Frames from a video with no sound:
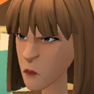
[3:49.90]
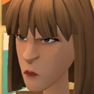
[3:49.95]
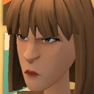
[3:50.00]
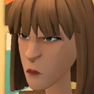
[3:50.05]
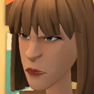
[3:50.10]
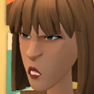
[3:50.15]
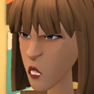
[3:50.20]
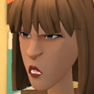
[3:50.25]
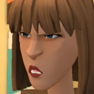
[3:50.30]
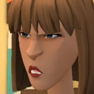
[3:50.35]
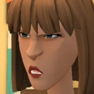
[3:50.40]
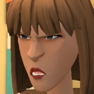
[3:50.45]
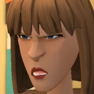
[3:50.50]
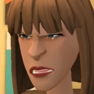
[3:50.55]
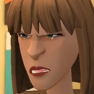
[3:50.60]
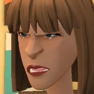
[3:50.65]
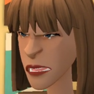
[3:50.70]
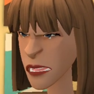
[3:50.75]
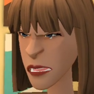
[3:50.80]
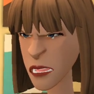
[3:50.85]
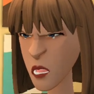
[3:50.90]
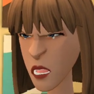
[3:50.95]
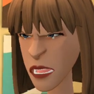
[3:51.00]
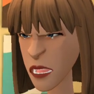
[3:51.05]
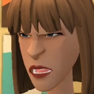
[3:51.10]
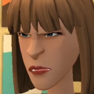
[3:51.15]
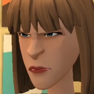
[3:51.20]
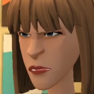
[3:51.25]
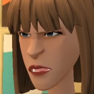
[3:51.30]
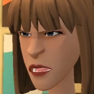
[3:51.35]
Not the way how you are
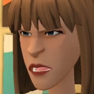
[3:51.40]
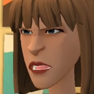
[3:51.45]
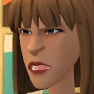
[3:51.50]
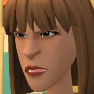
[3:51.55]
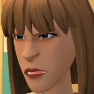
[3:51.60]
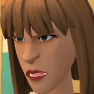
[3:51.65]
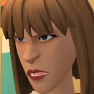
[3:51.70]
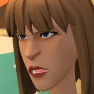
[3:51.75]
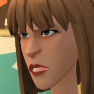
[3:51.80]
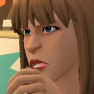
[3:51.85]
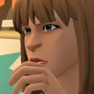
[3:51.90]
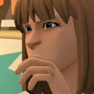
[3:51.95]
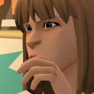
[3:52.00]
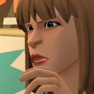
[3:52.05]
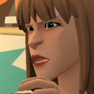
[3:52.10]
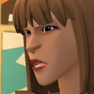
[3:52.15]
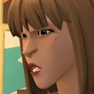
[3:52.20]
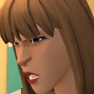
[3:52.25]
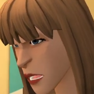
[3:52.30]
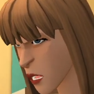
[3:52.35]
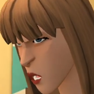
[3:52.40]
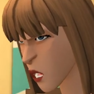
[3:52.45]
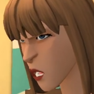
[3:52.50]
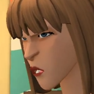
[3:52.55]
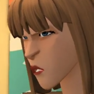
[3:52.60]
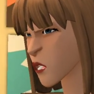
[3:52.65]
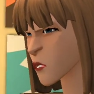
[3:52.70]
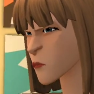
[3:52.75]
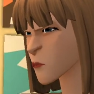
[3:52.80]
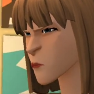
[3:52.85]
acting so rude at a
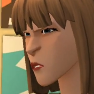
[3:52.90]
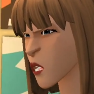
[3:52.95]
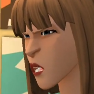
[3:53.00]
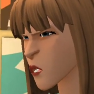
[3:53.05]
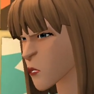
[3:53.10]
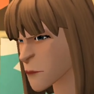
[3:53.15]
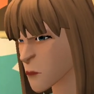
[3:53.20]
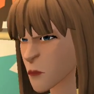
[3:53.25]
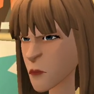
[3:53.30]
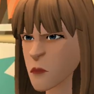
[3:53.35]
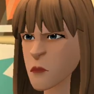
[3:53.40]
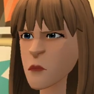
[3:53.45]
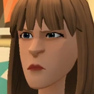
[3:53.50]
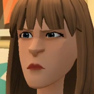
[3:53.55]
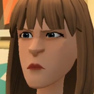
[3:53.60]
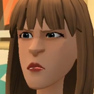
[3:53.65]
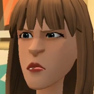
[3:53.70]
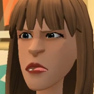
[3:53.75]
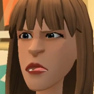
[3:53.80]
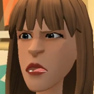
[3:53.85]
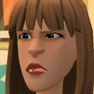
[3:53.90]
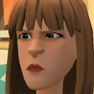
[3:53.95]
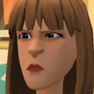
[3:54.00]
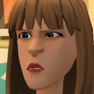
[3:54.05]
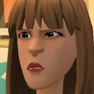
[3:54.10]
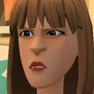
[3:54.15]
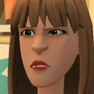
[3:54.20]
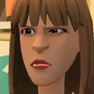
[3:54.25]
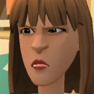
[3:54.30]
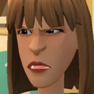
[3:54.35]
breakfast table. Now
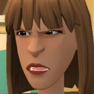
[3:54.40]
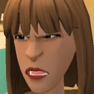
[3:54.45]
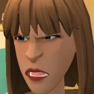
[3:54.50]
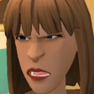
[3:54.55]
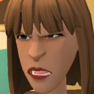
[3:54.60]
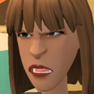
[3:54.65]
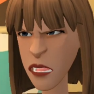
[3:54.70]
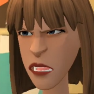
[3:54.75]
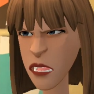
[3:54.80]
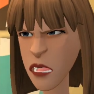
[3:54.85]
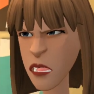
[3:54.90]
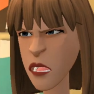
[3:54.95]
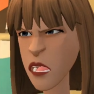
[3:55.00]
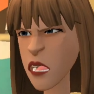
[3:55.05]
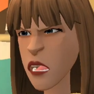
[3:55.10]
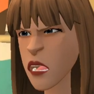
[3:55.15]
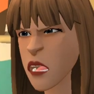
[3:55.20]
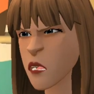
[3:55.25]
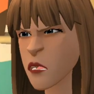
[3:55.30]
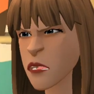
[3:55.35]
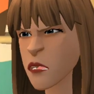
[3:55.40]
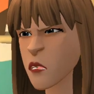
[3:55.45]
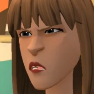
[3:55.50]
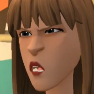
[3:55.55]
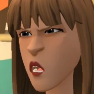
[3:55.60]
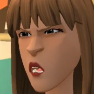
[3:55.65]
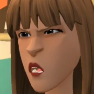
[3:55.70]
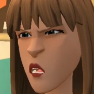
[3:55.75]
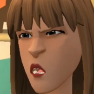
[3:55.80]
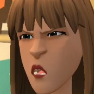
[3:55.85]
stay in your room and come down
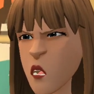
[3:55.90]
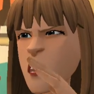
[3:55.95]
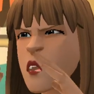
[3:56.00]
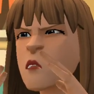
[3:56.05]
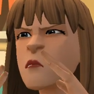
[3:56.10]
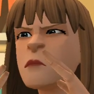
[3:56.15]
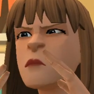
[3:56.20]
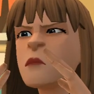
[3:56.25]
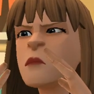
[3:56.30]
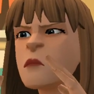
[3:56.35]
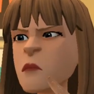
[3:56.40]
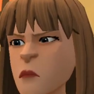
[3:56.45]
until then.